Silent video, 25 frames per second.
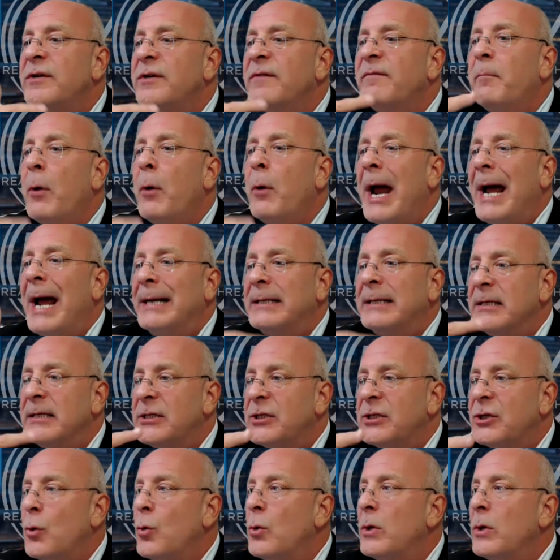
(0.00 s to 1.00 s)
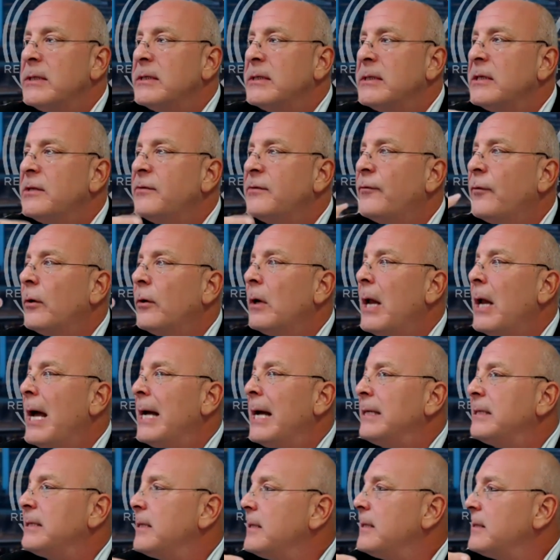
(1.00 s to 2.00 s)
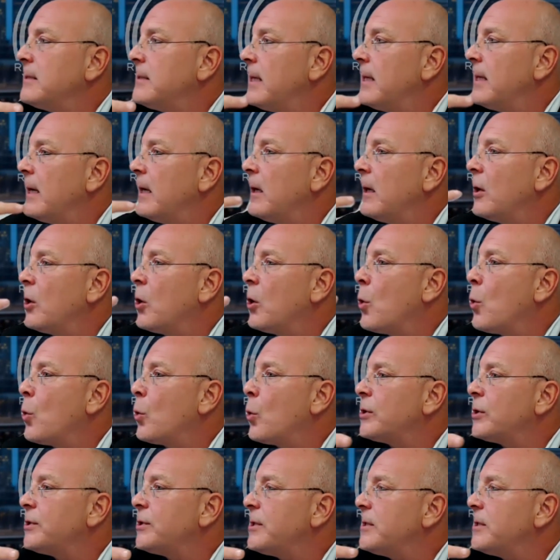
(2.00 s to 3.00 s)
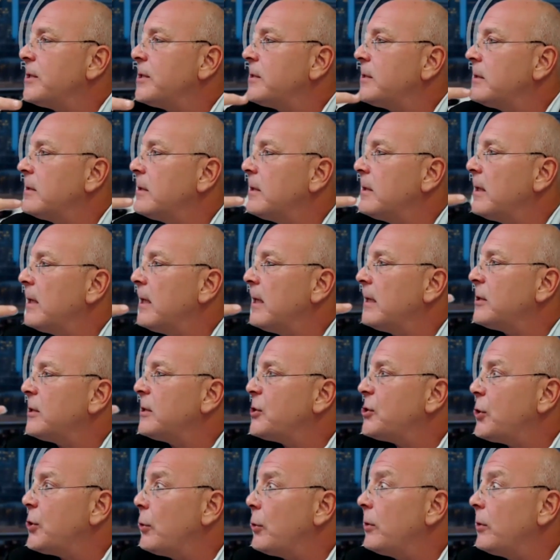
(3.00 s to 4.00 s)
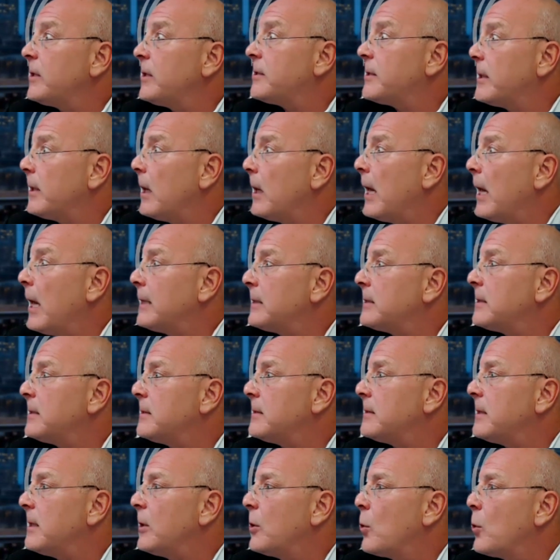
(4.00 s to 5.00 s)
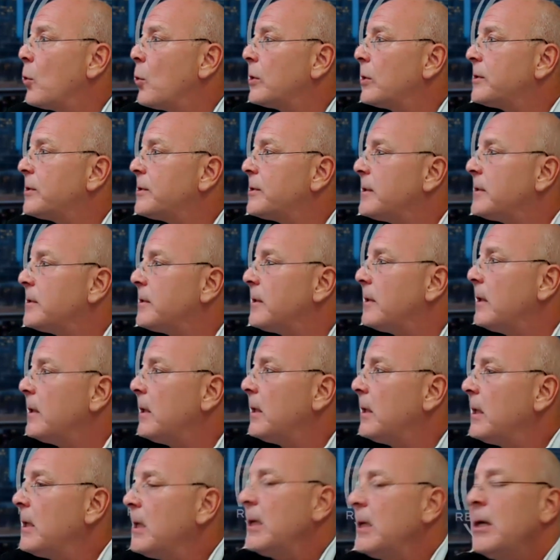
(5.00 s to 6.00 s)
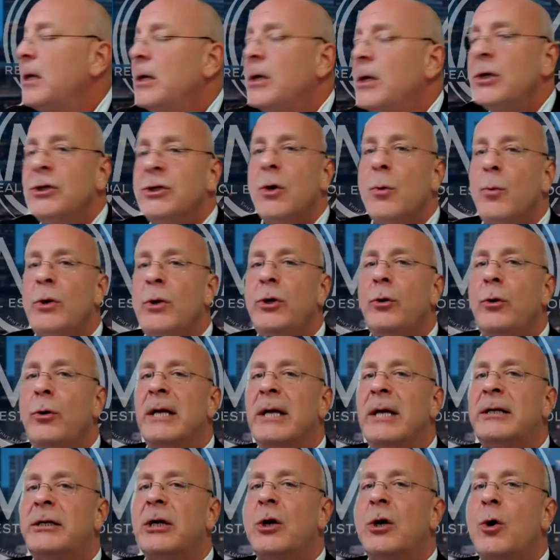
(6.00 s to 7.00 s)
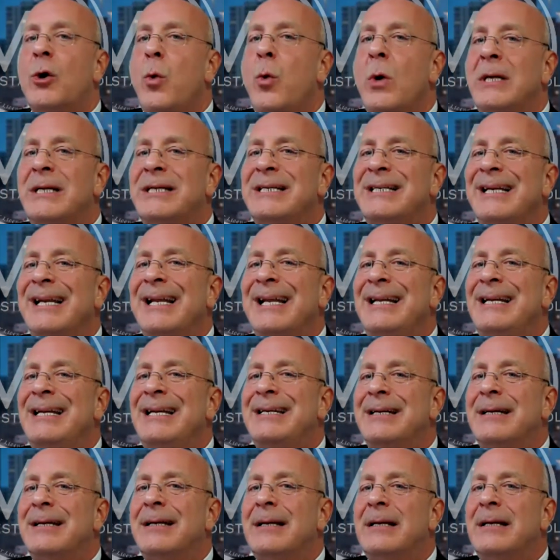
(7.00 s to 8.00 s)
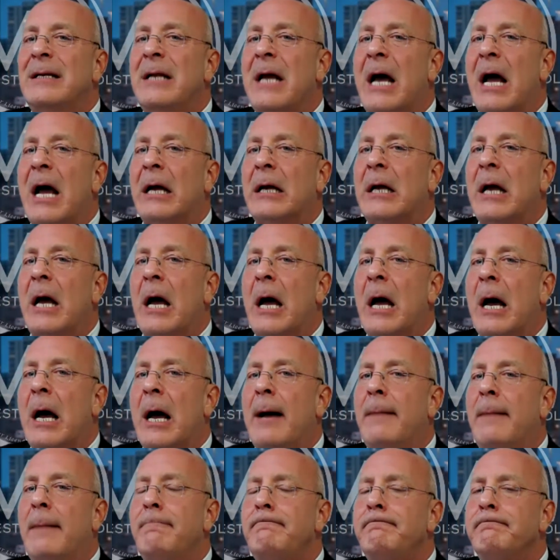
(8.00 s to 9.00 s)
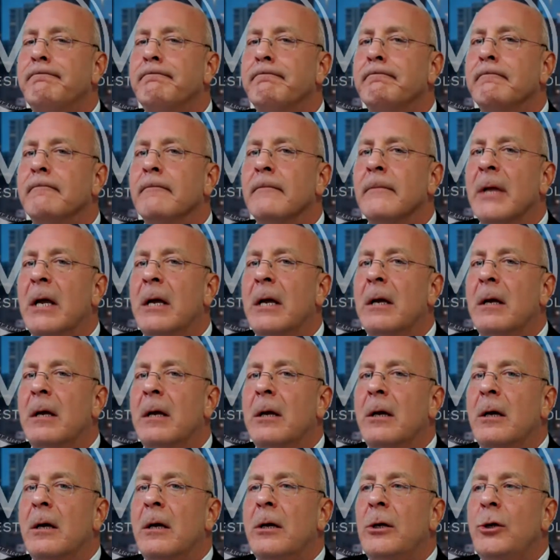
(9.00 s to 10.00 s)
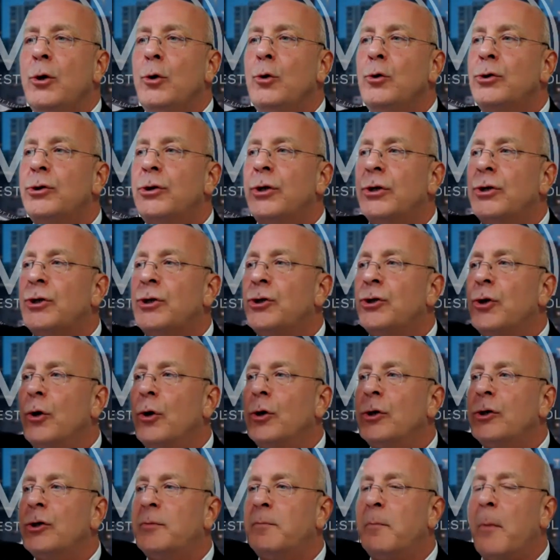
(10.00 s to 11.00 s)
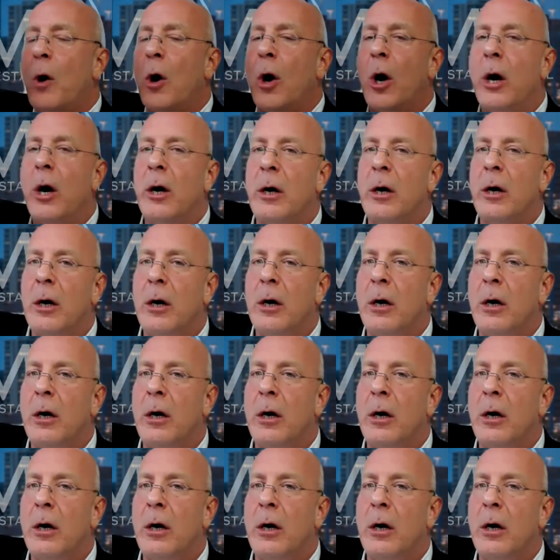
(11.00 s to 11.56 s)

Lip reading: of practice quizzes for licensing courses and students in licensing courses. So when you get to Quizlet.com, use the search bar